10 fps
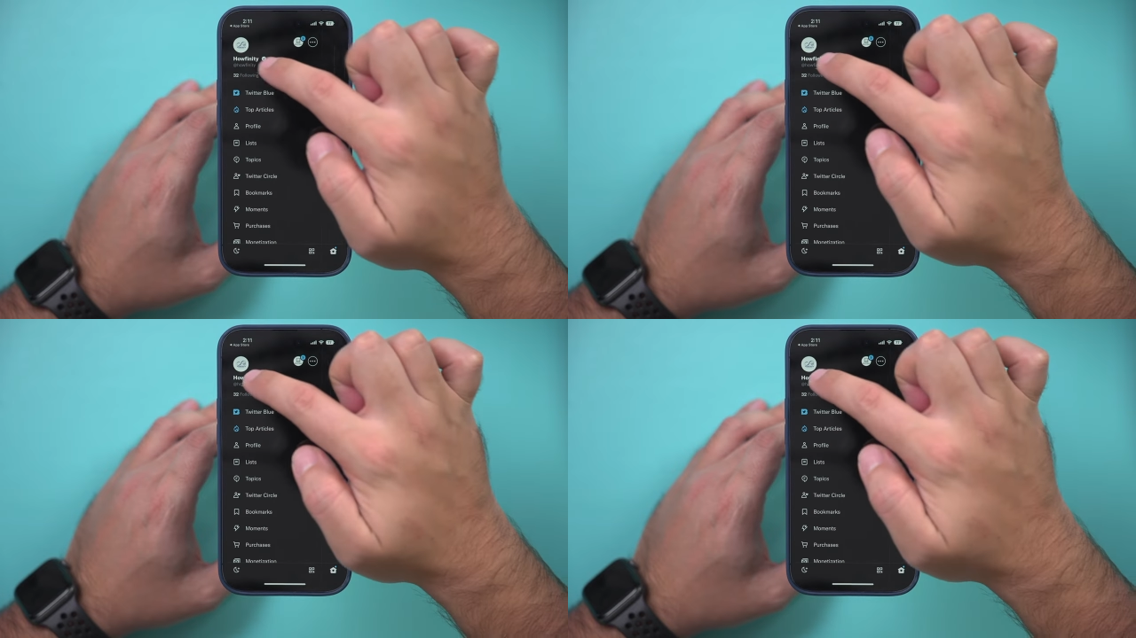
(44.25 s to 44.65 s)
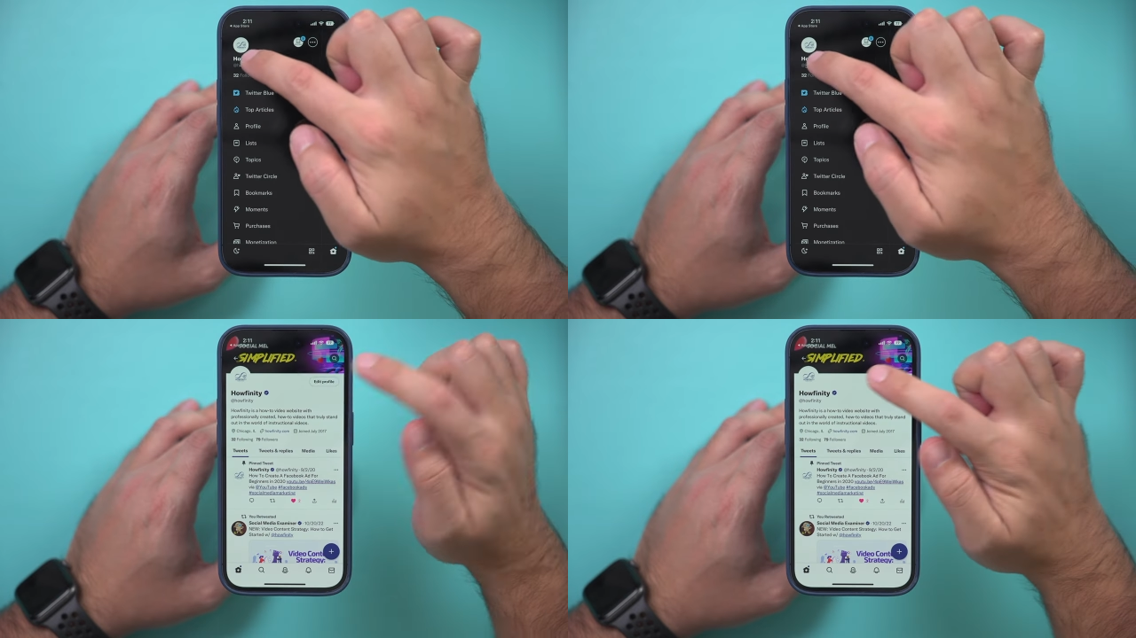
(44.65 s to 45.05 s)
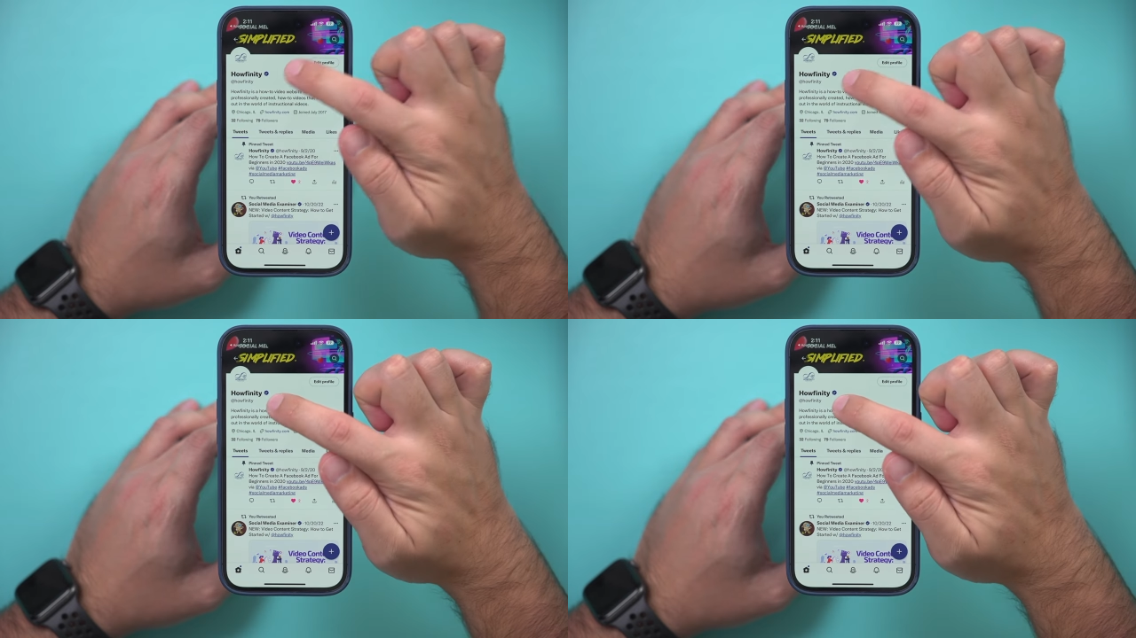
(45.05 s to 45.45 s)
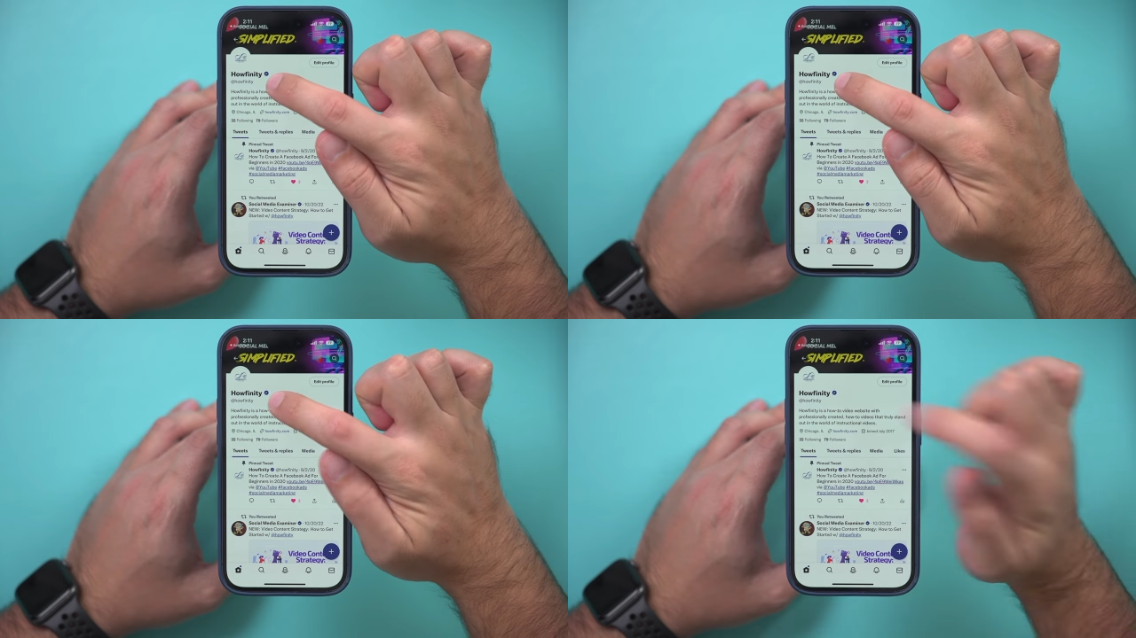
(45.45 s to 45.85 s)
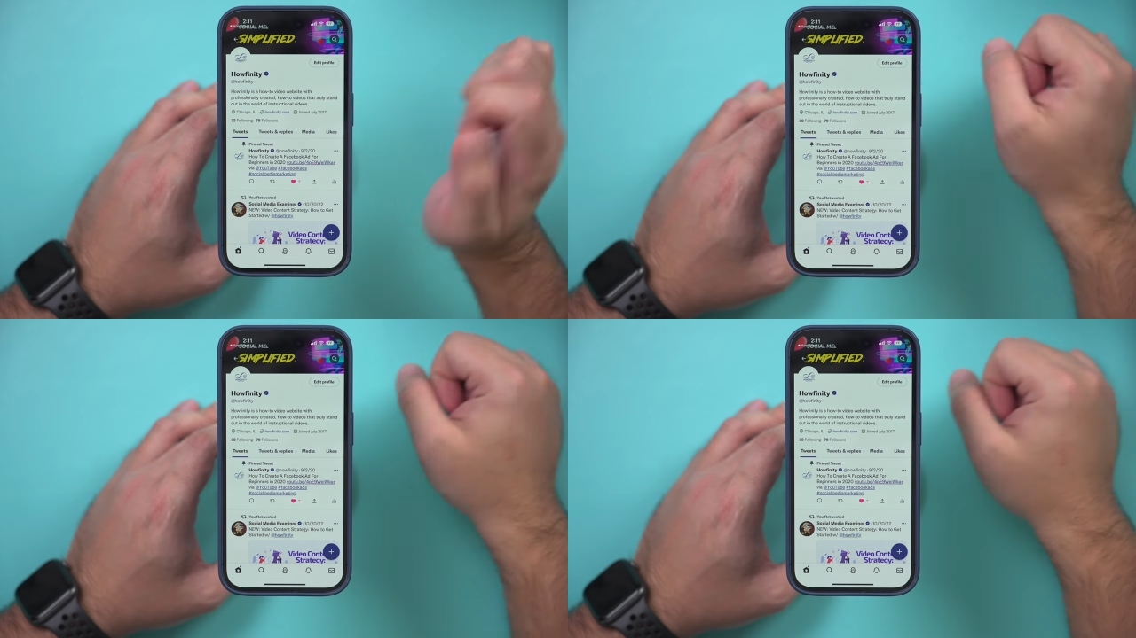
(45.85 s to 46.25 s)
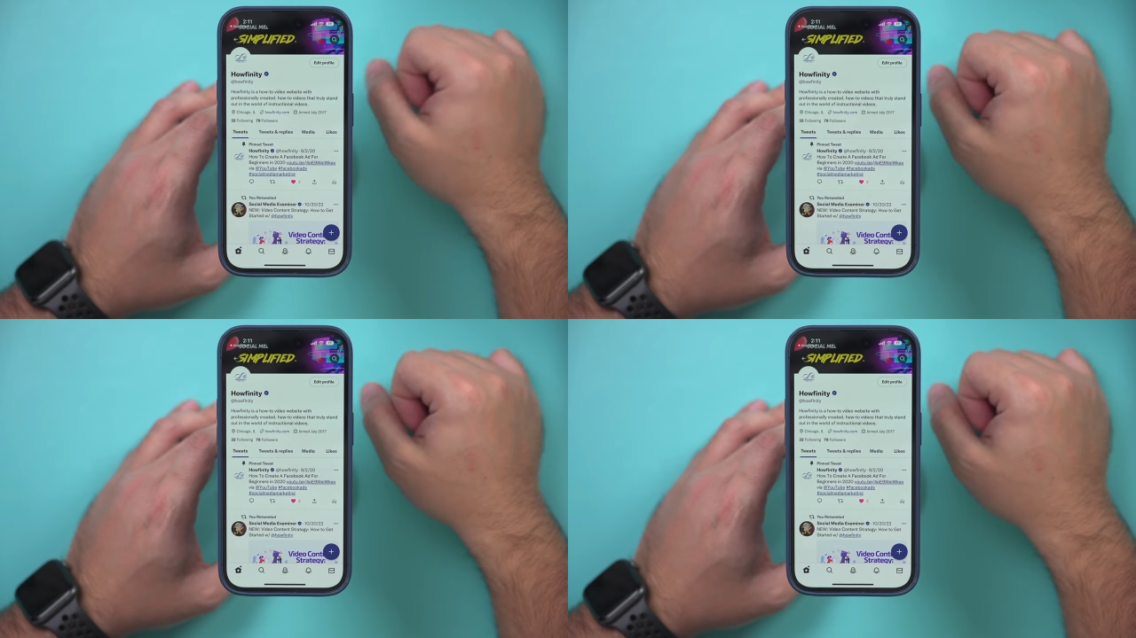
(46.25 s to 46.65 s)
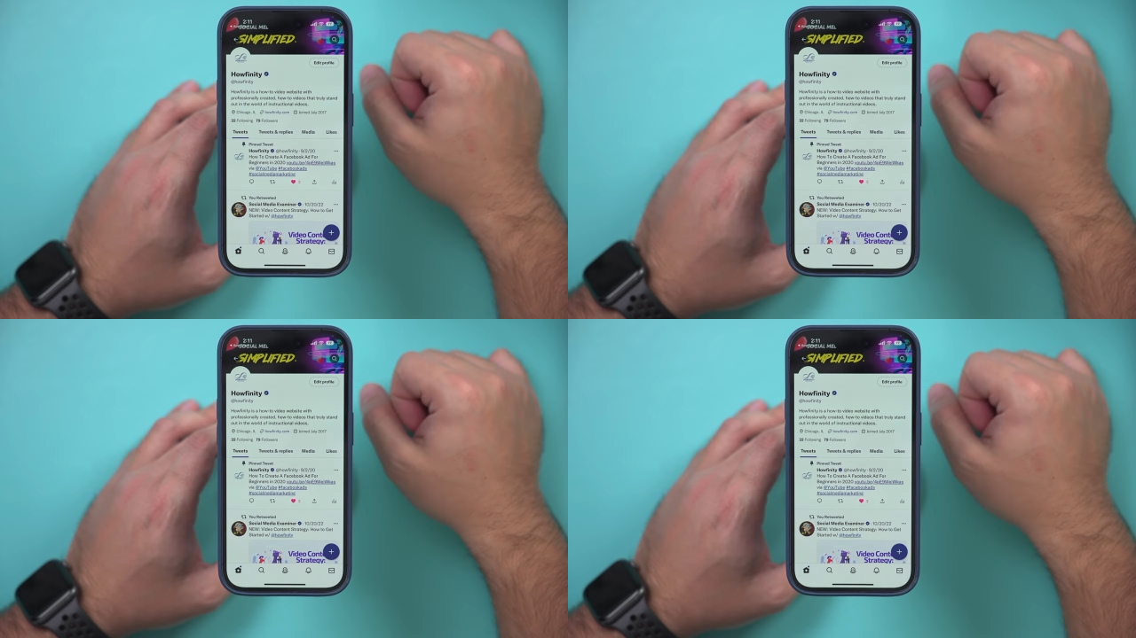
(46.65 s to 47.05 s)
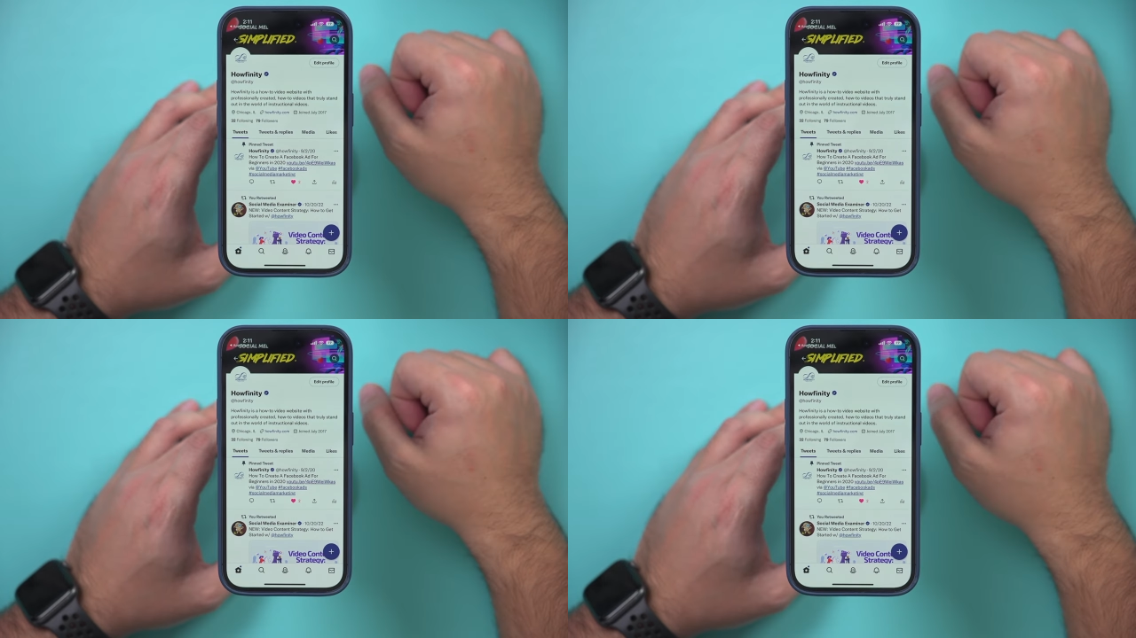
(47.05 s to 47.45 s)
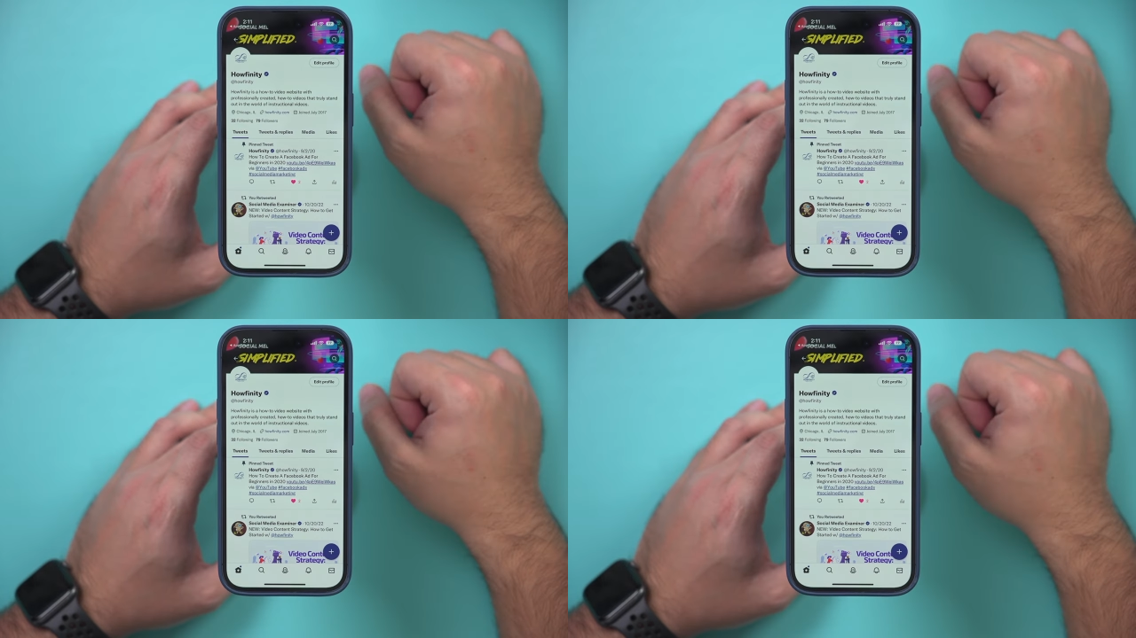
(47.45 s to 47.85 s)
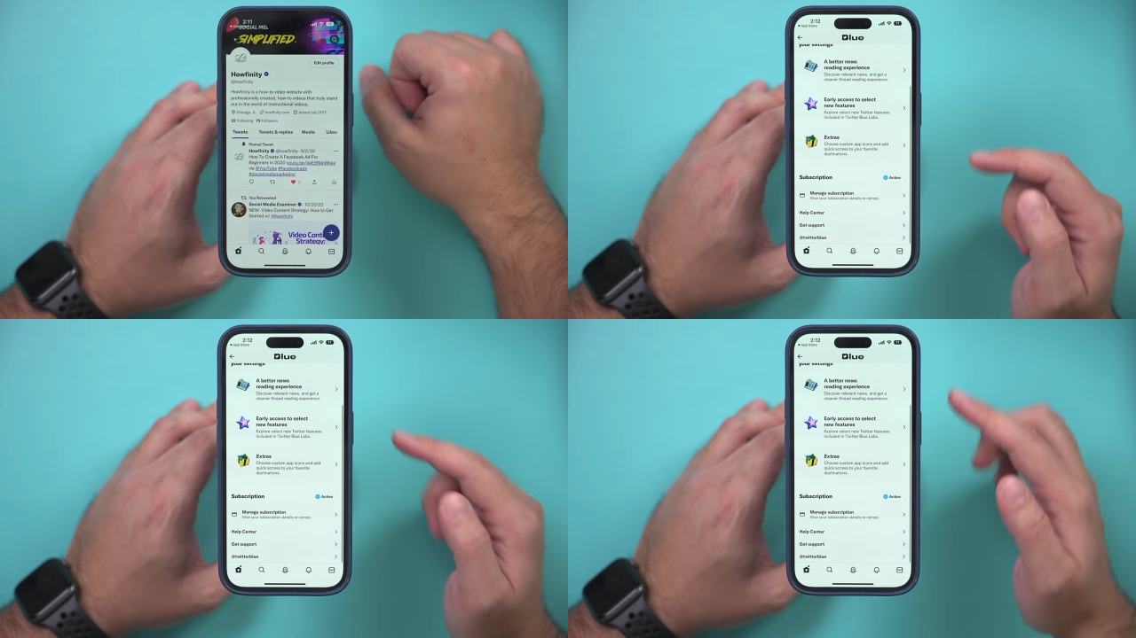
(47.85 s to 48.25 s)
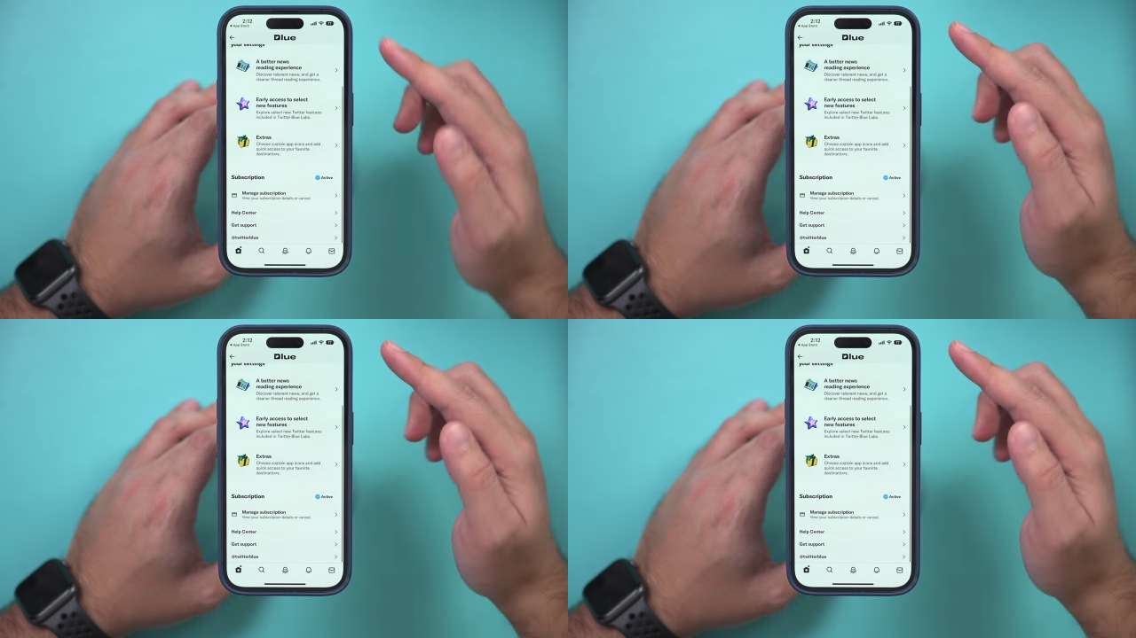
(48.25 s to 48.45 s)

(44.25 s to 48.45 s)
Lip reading: Nobody's mouth can be seen.